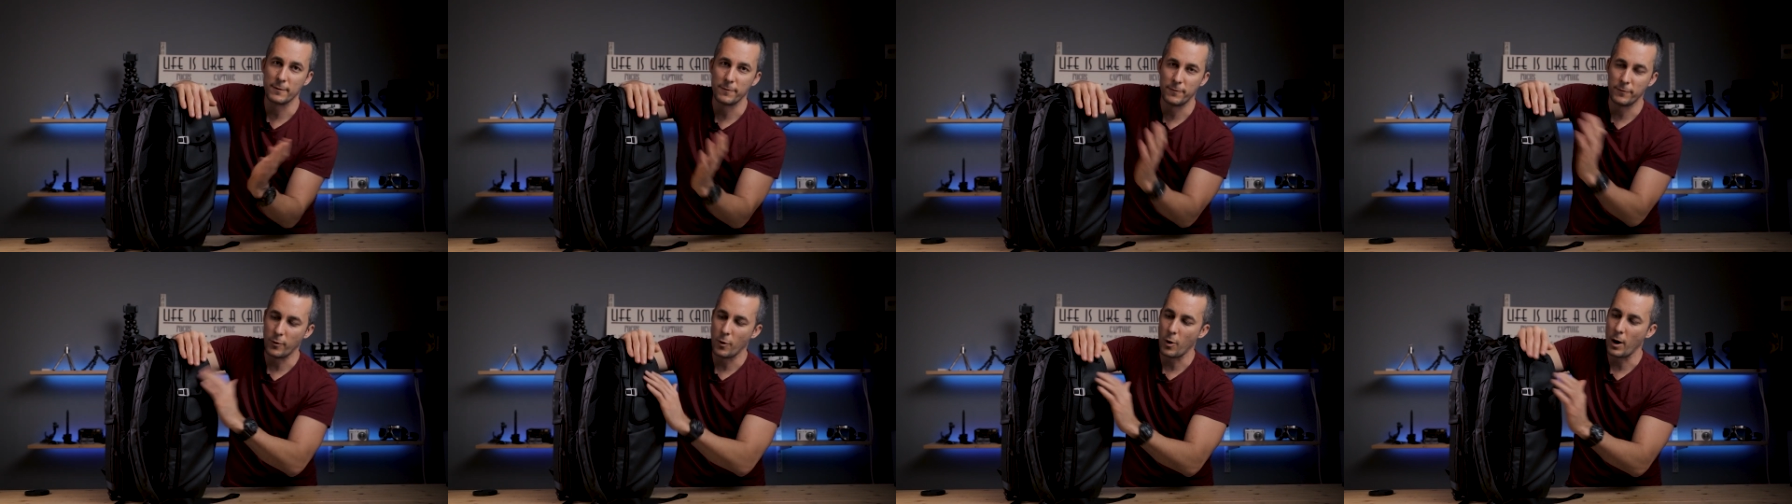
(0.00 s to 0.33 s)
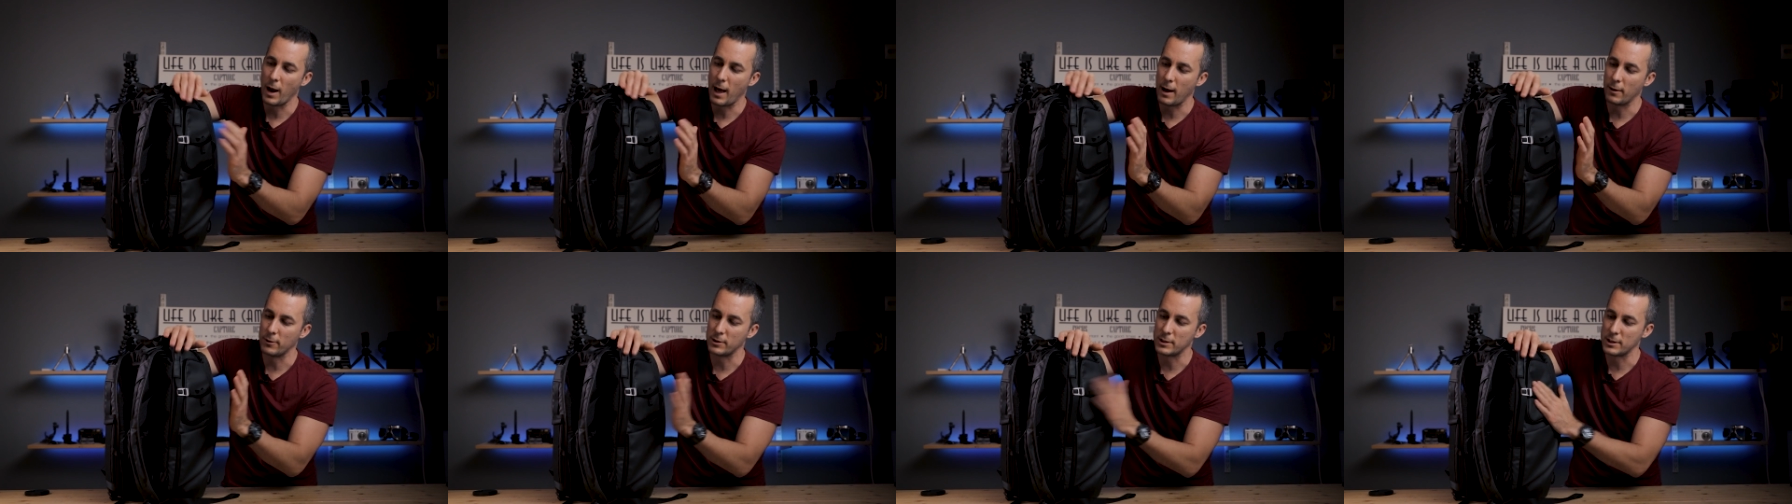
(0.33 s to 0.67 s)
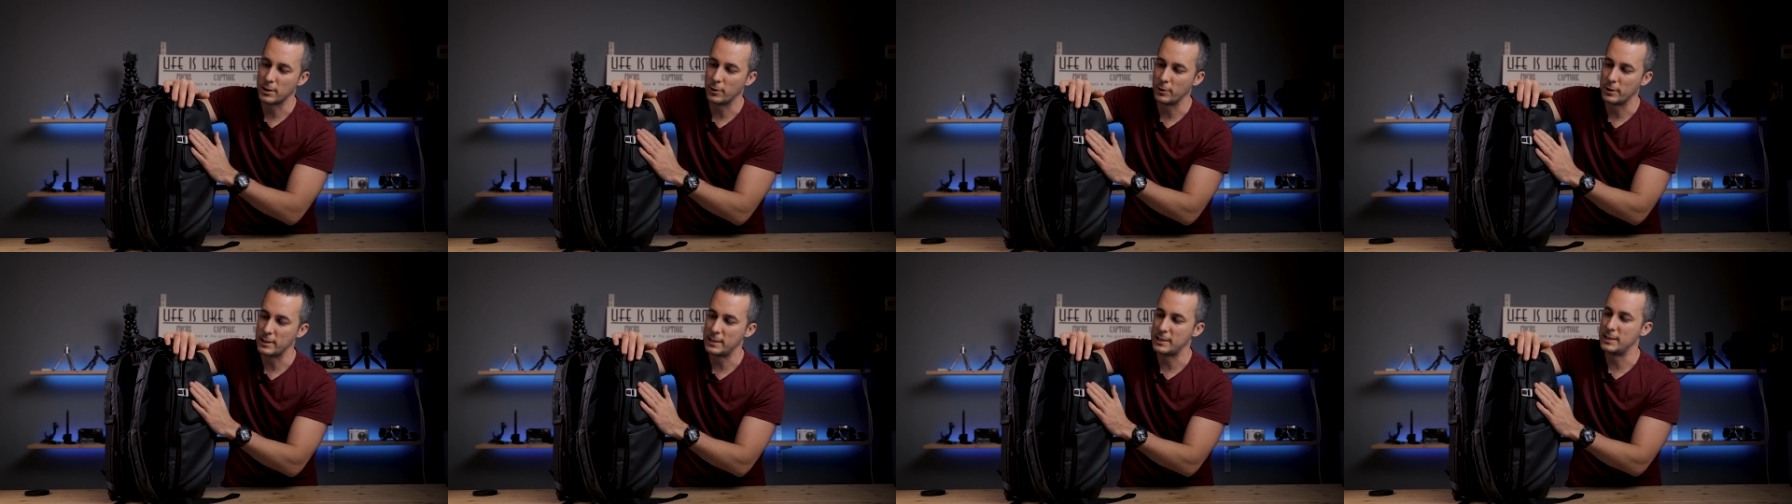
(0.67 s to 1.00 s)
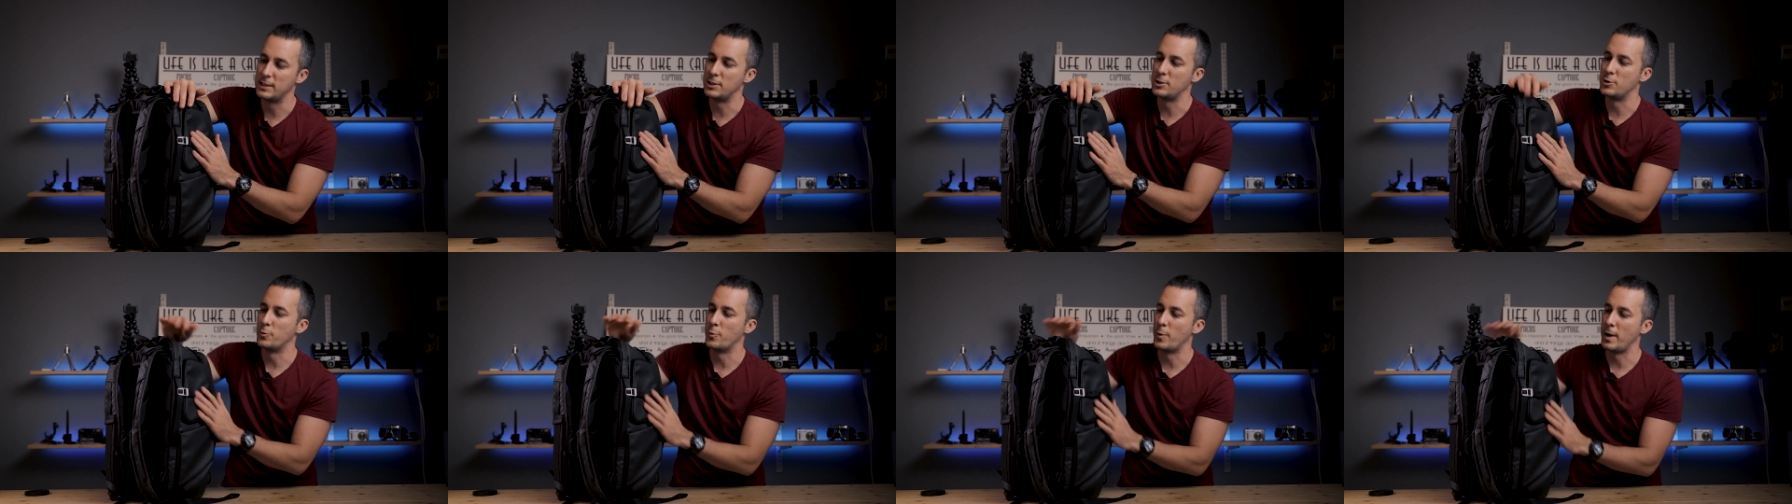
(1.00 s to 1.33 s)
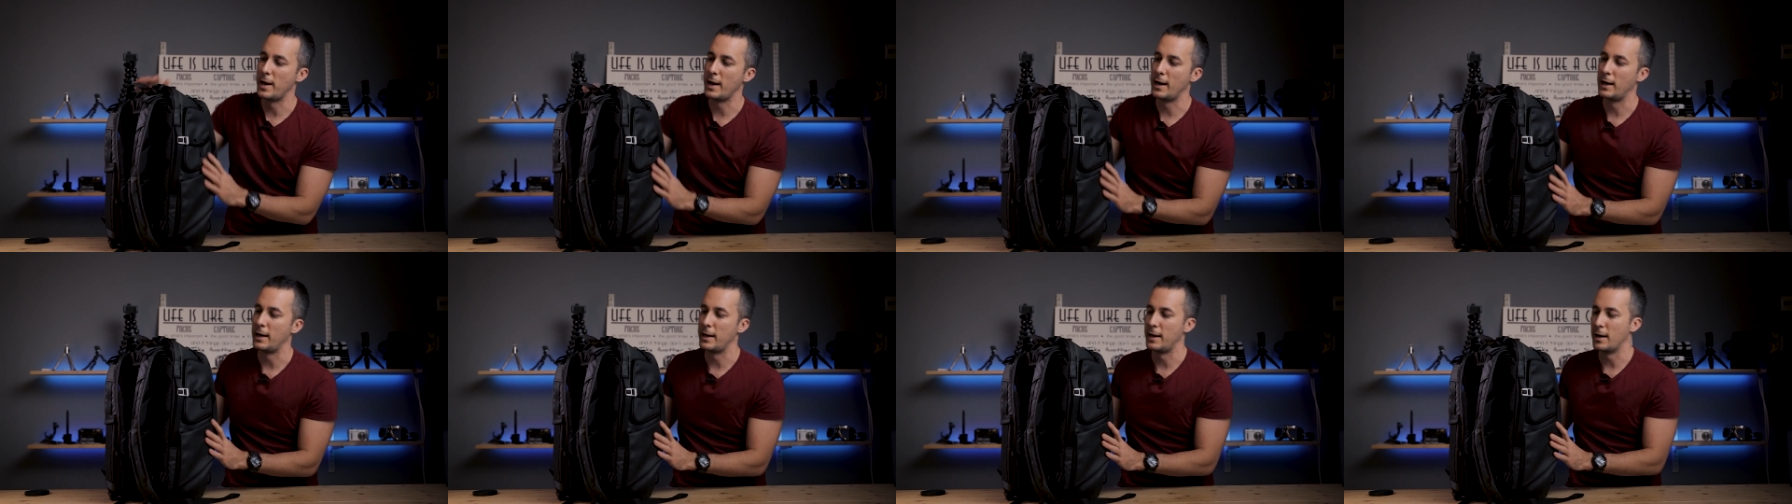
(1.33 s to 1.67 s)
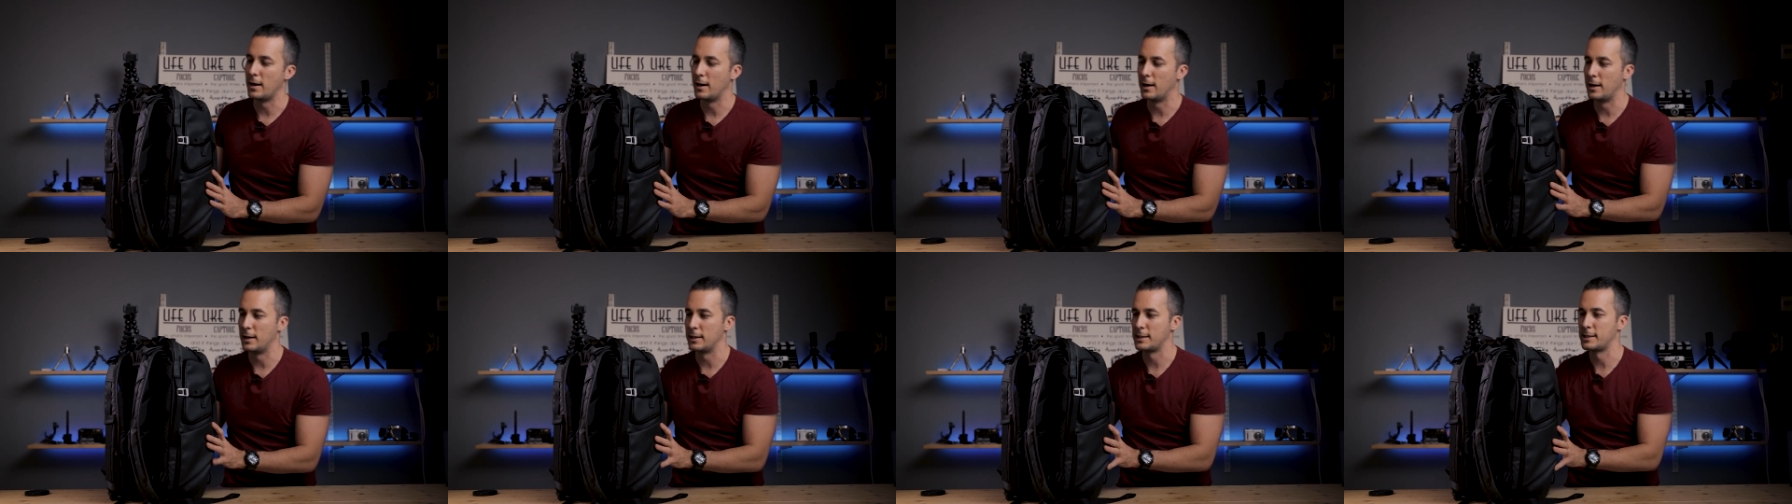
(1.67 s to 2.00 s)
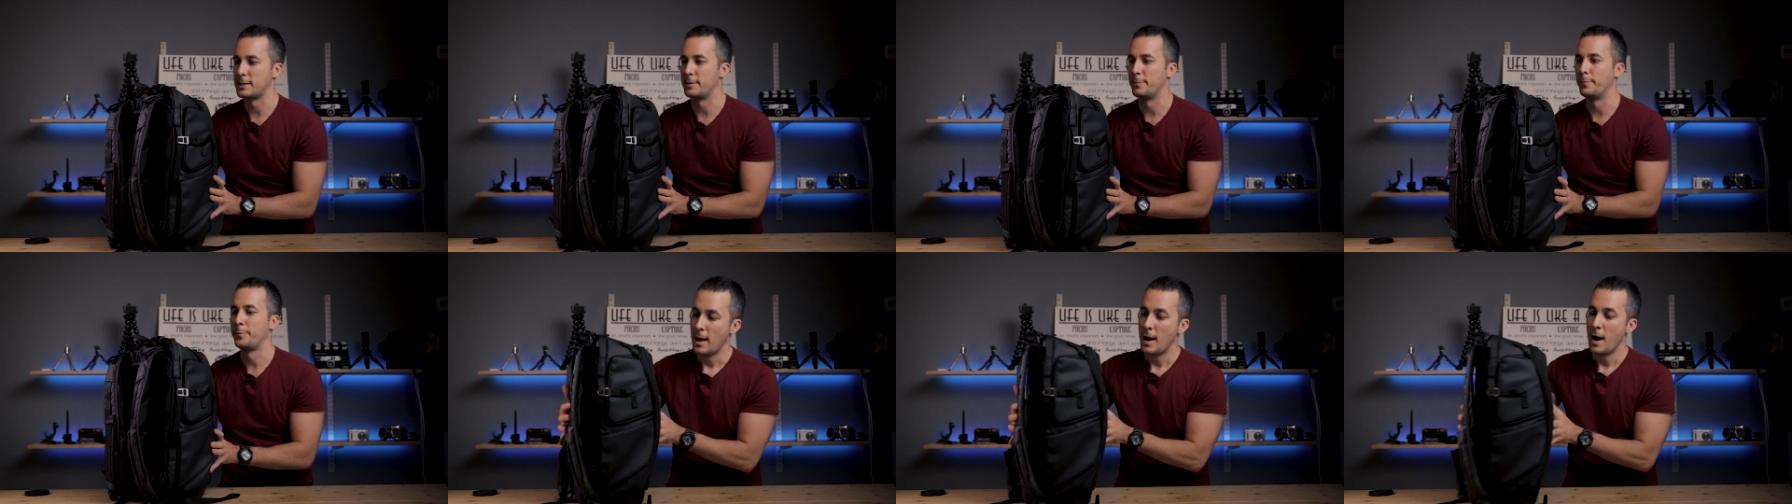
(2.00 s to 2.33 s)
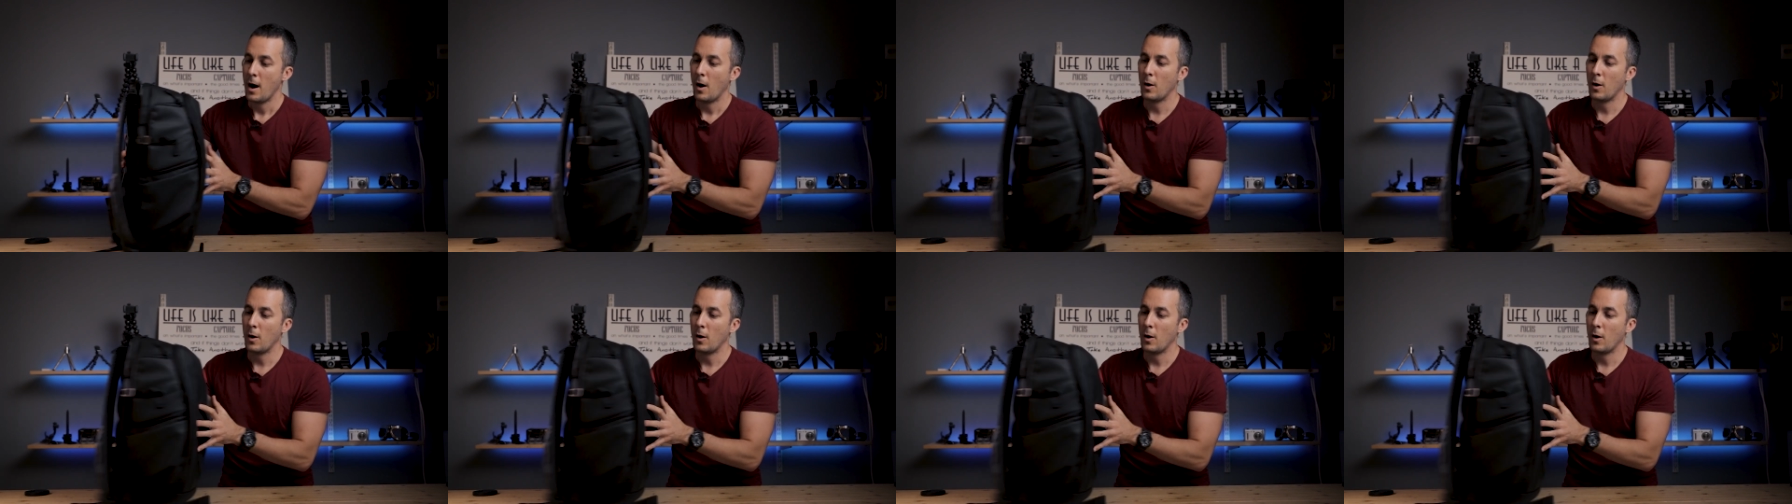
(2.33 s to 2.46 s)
fall out so this is really awesome